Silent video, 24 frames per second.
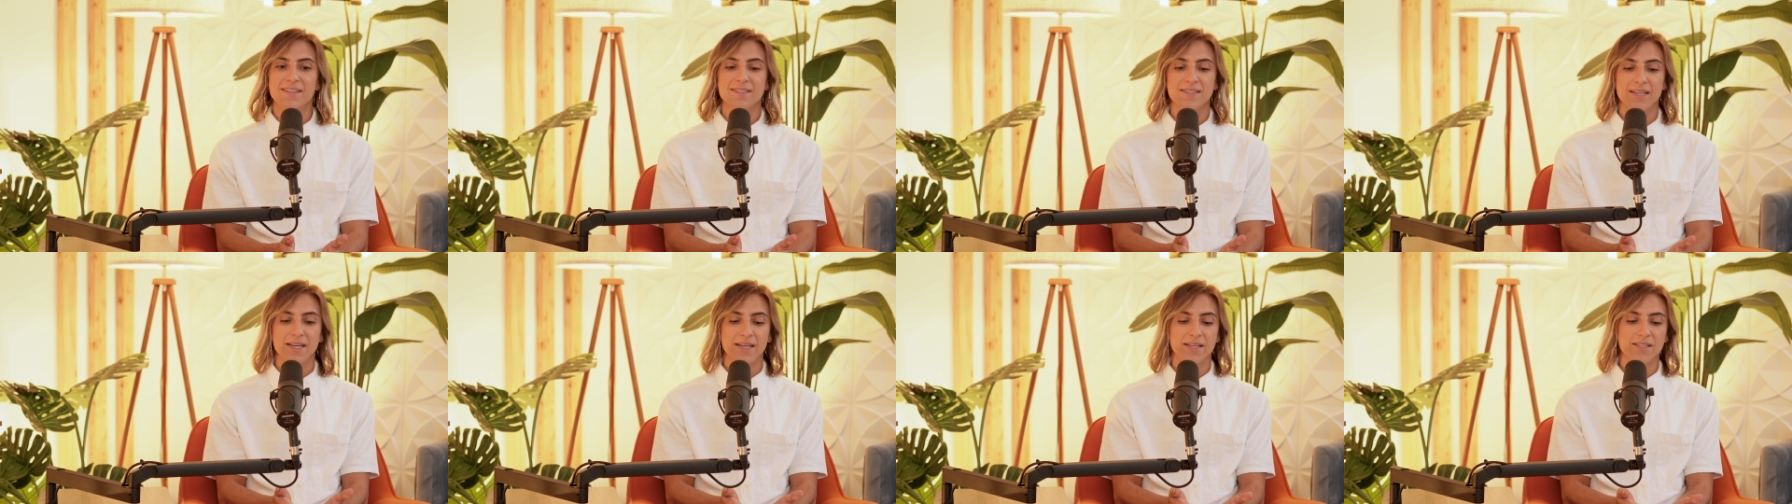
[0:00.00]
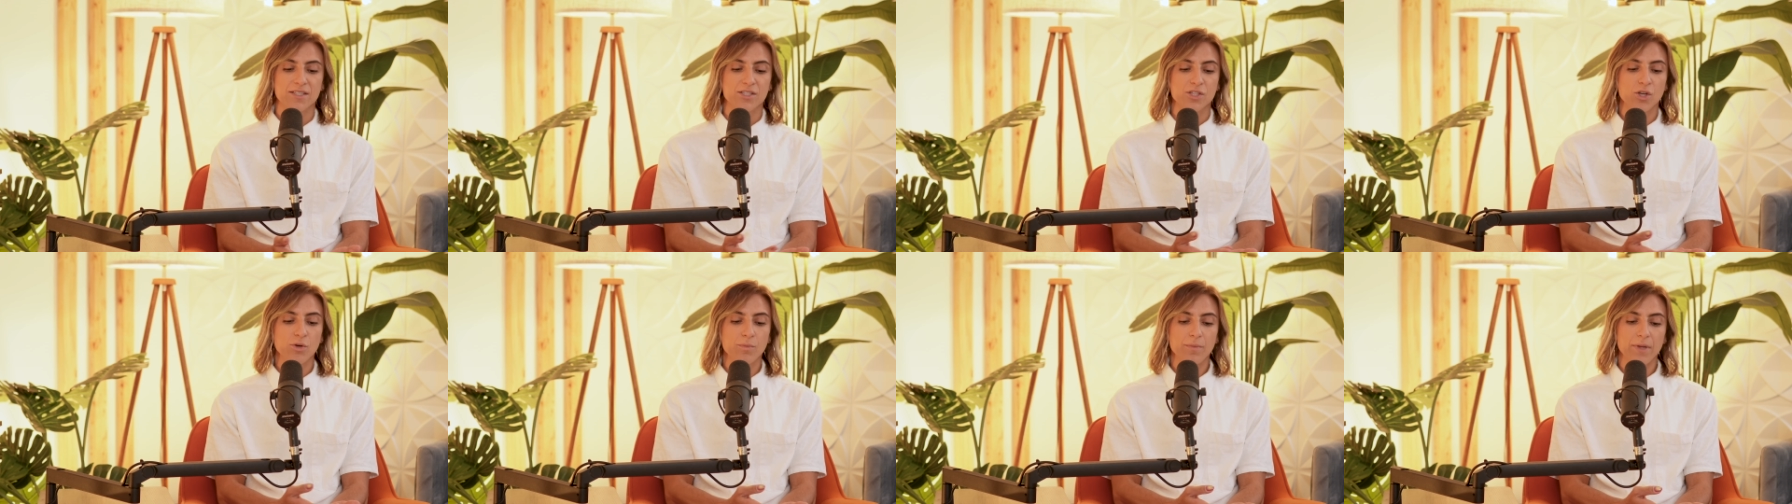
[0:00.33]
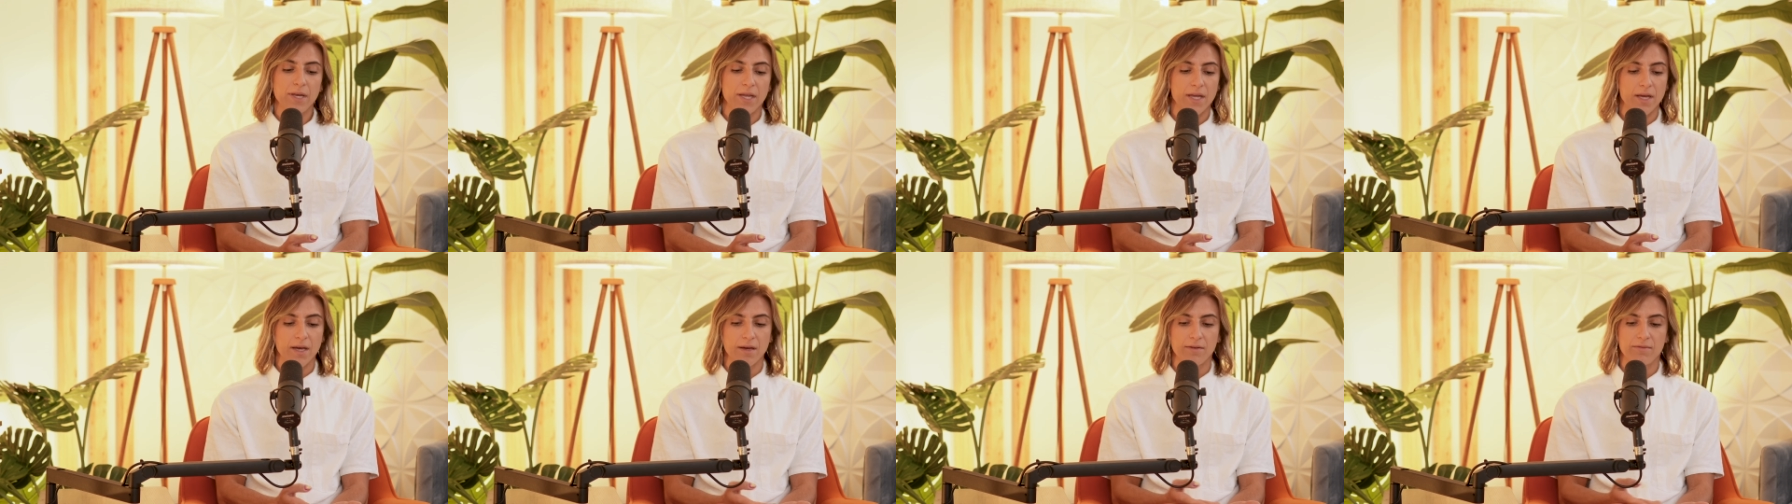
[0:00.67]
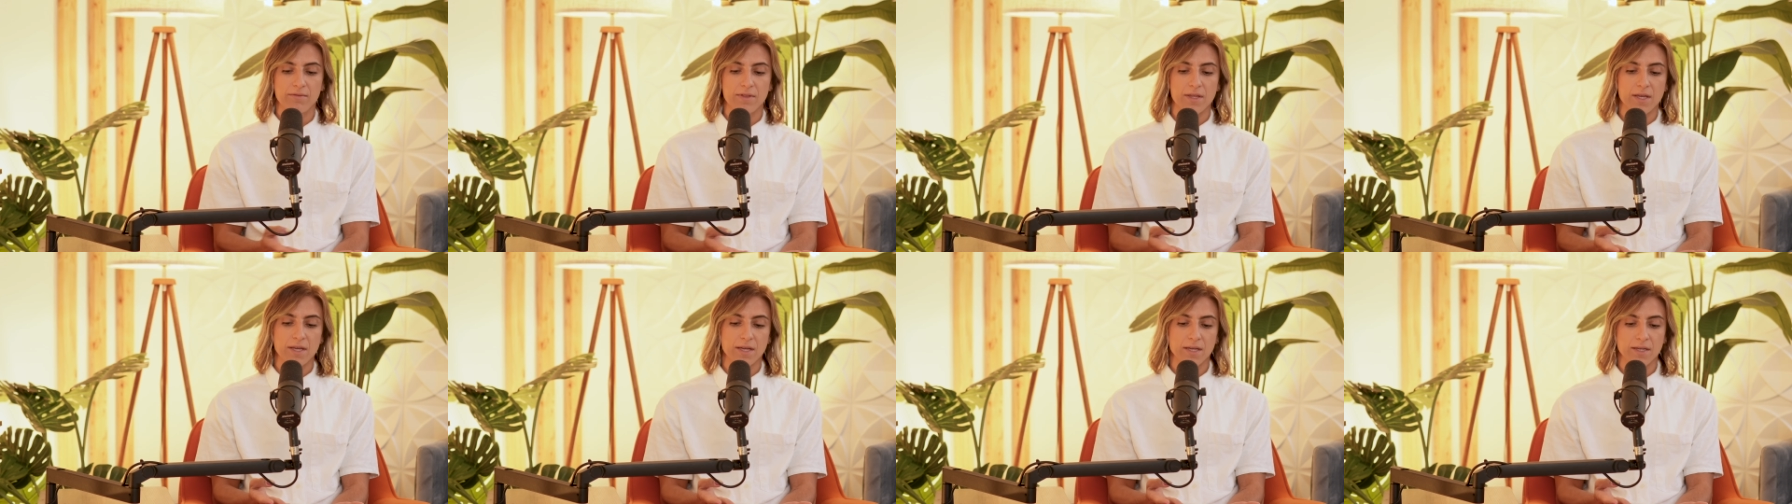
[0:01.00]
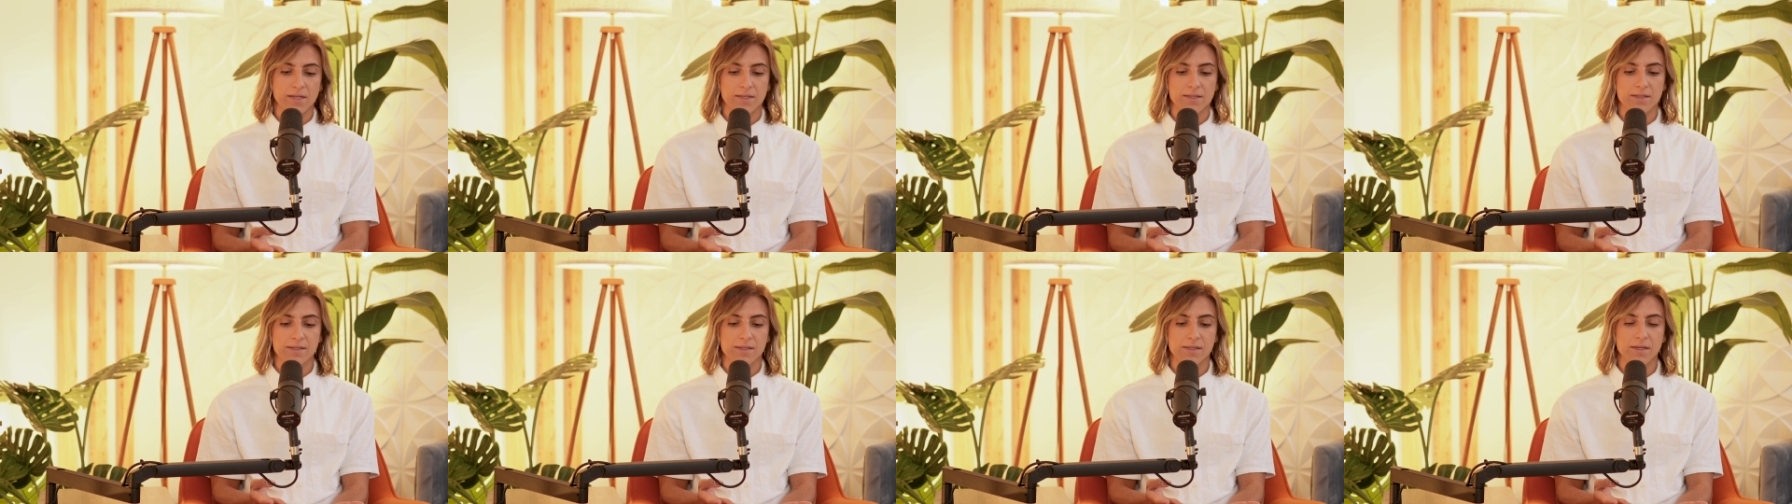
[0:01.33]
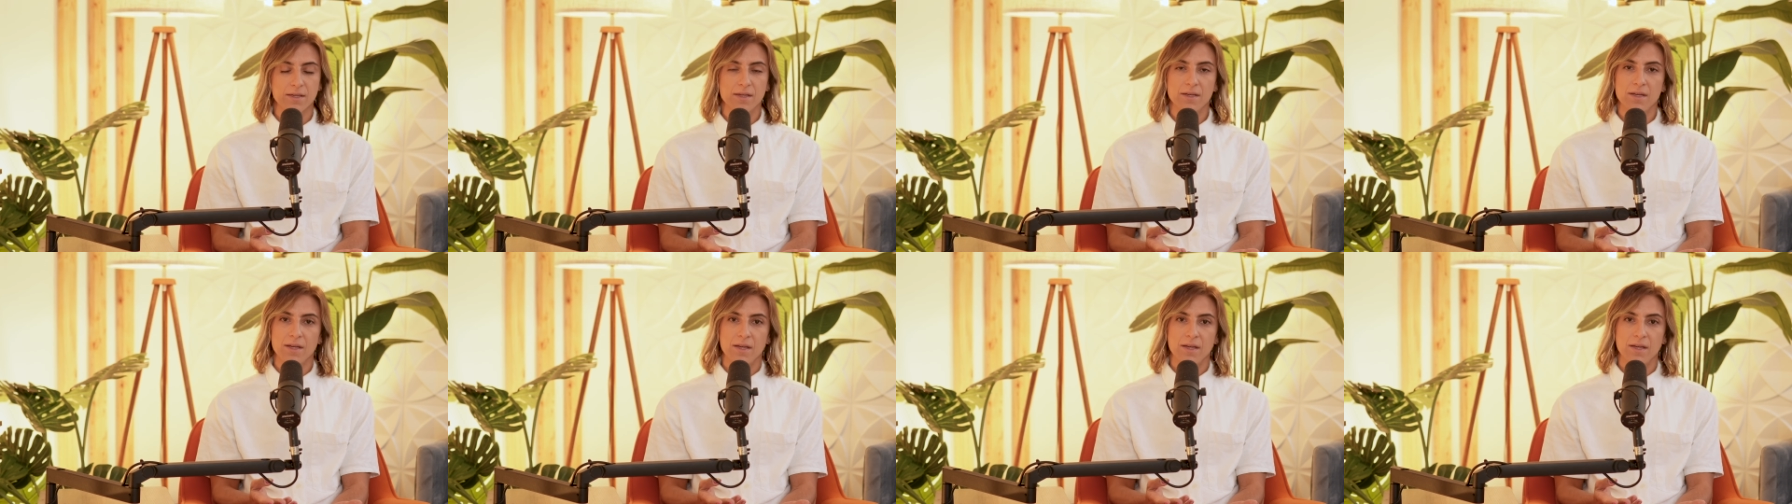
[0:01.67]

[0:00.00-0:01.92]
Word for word: because like so many of these